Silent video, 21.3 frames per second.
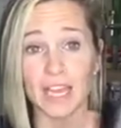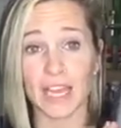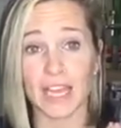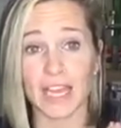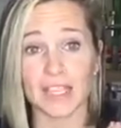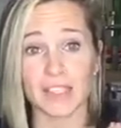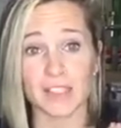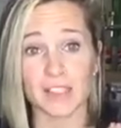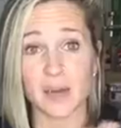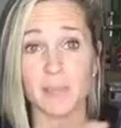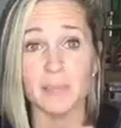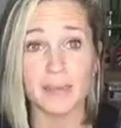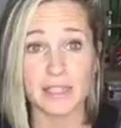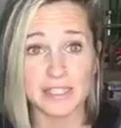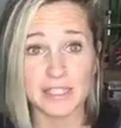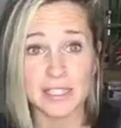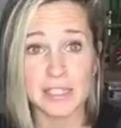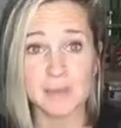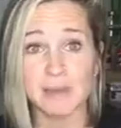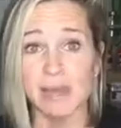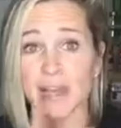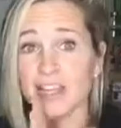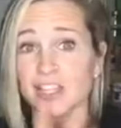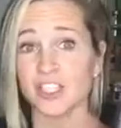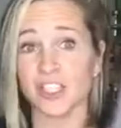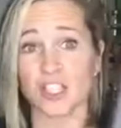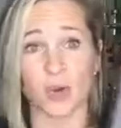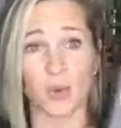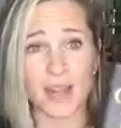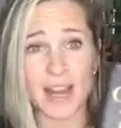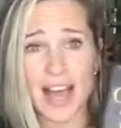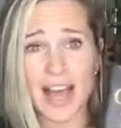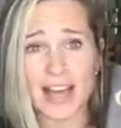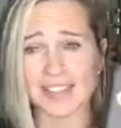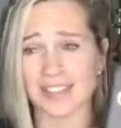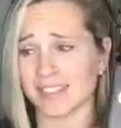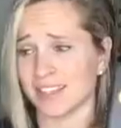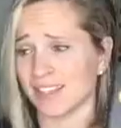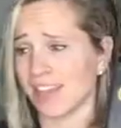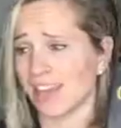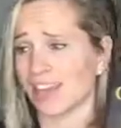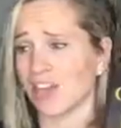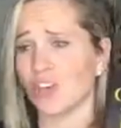he's a businessman, so it has
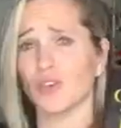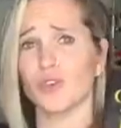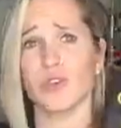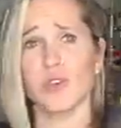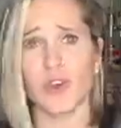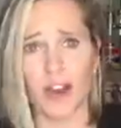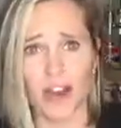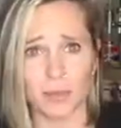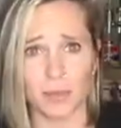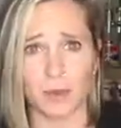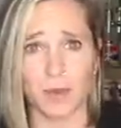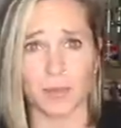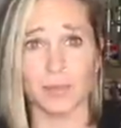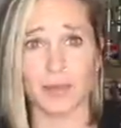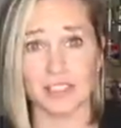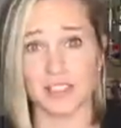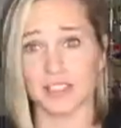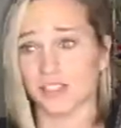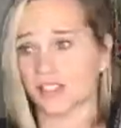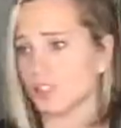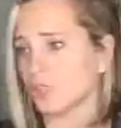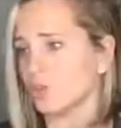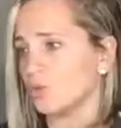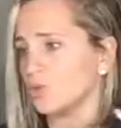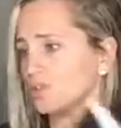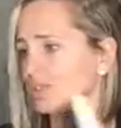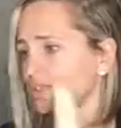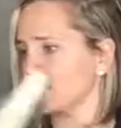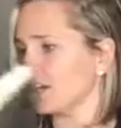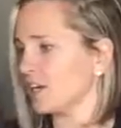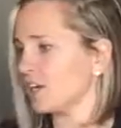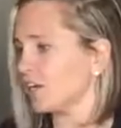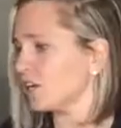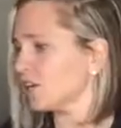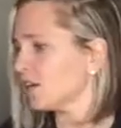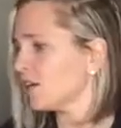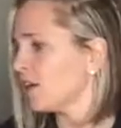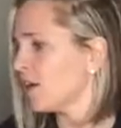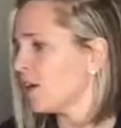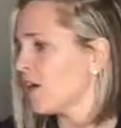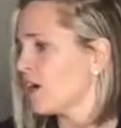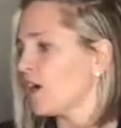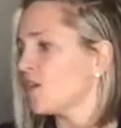incredible business tools in here.
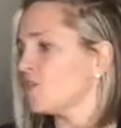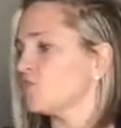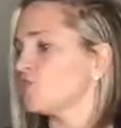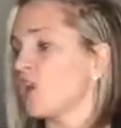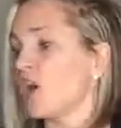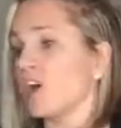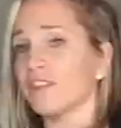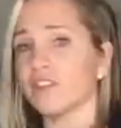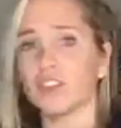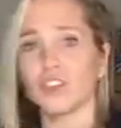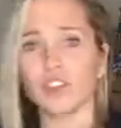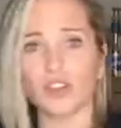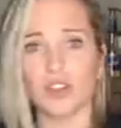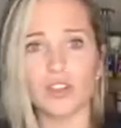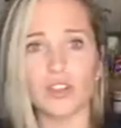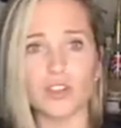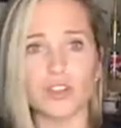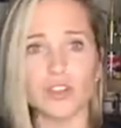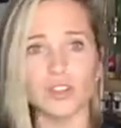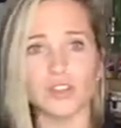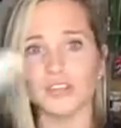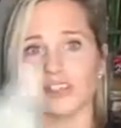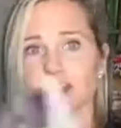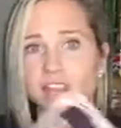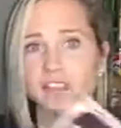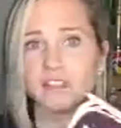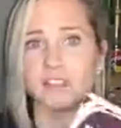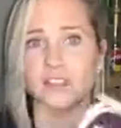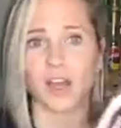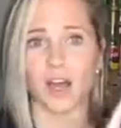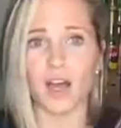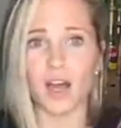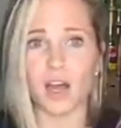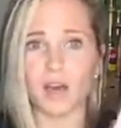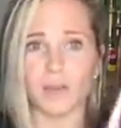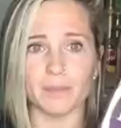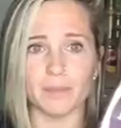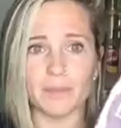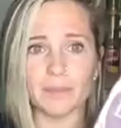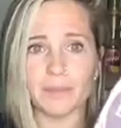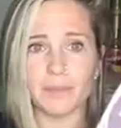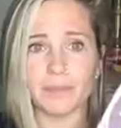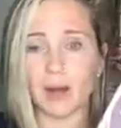Draw the Circle. This
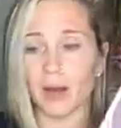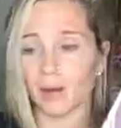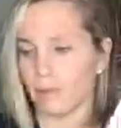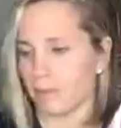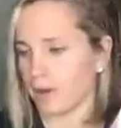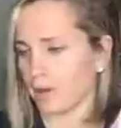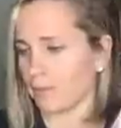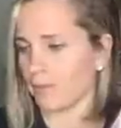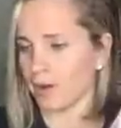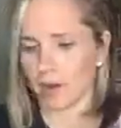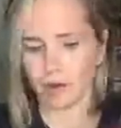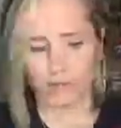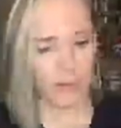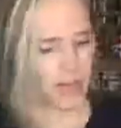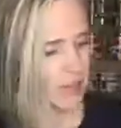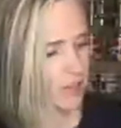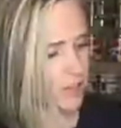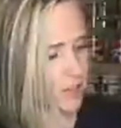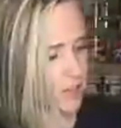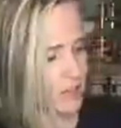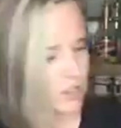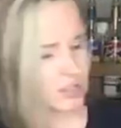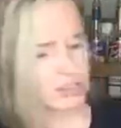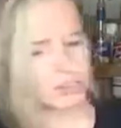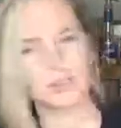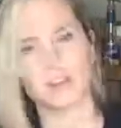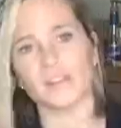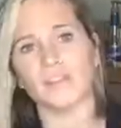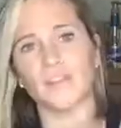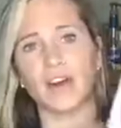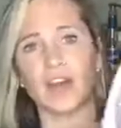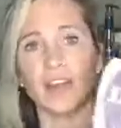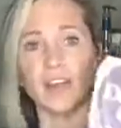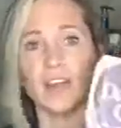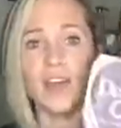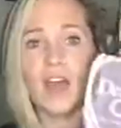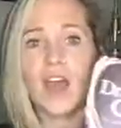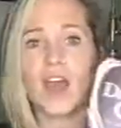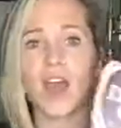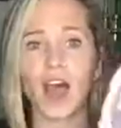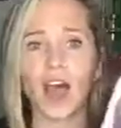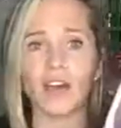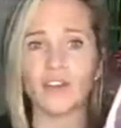by Mark Batterson. It's funny.
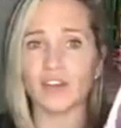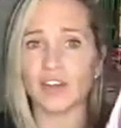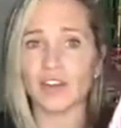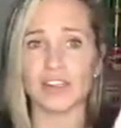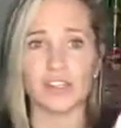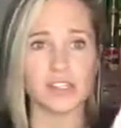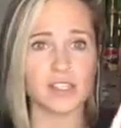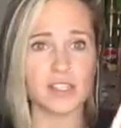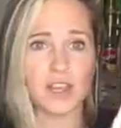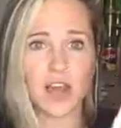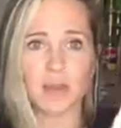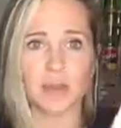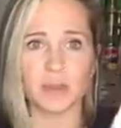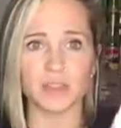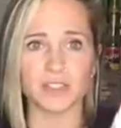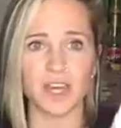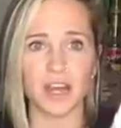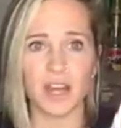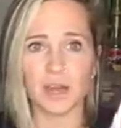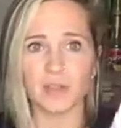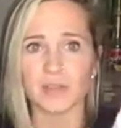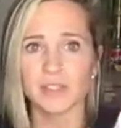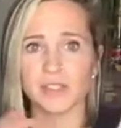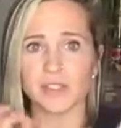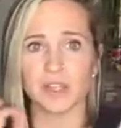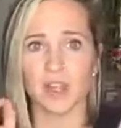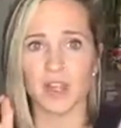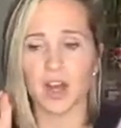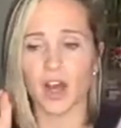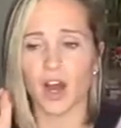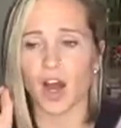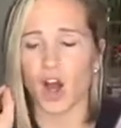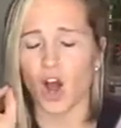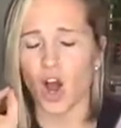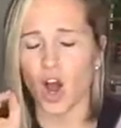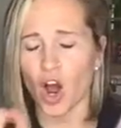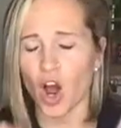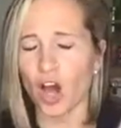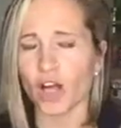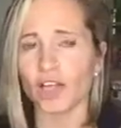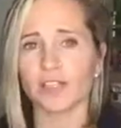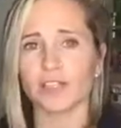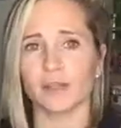I've read this a couple times.
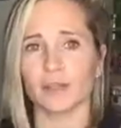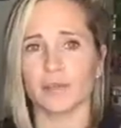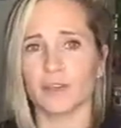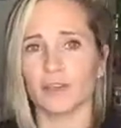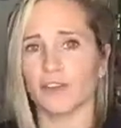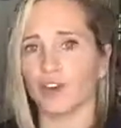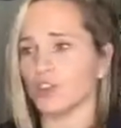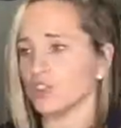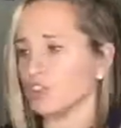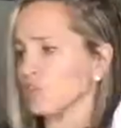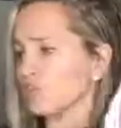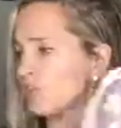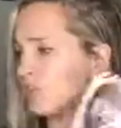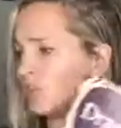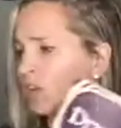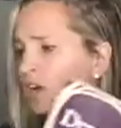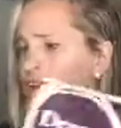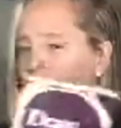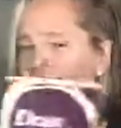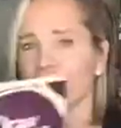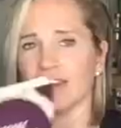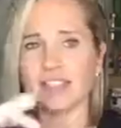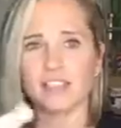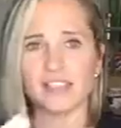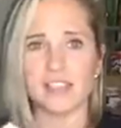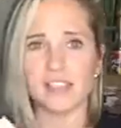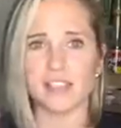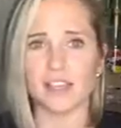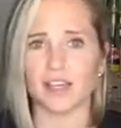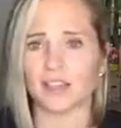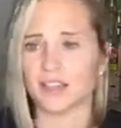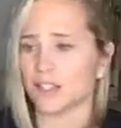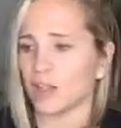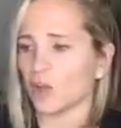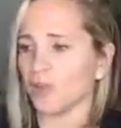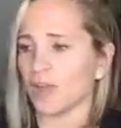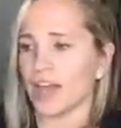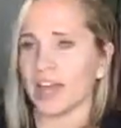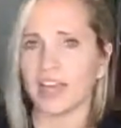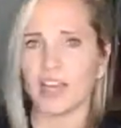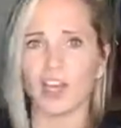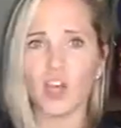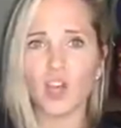Awesome devotional. This is, so
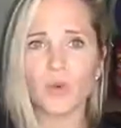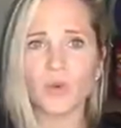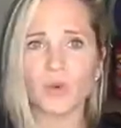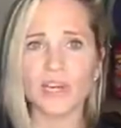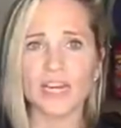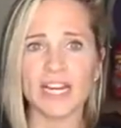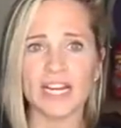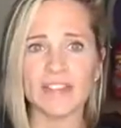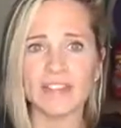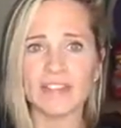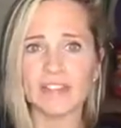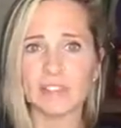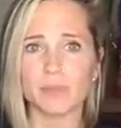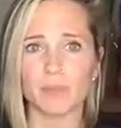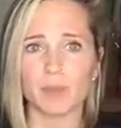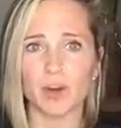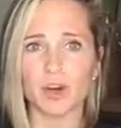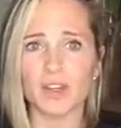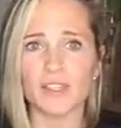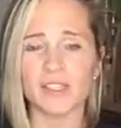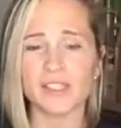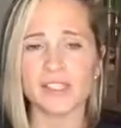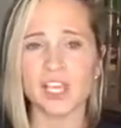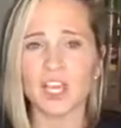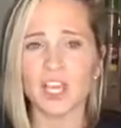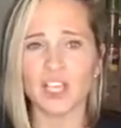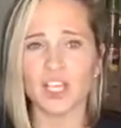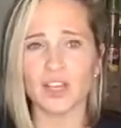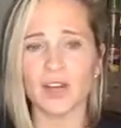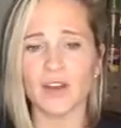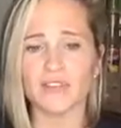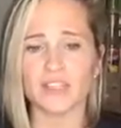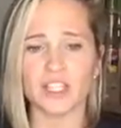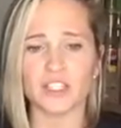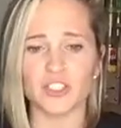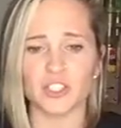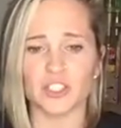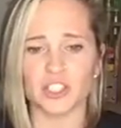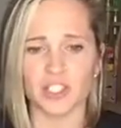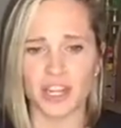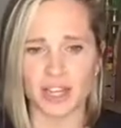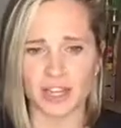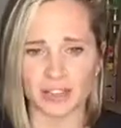like reading these books, you have to
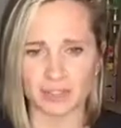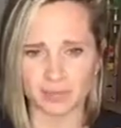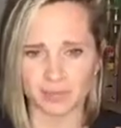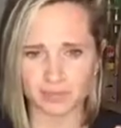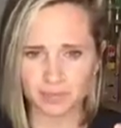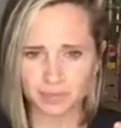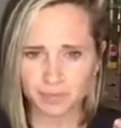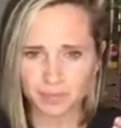understand,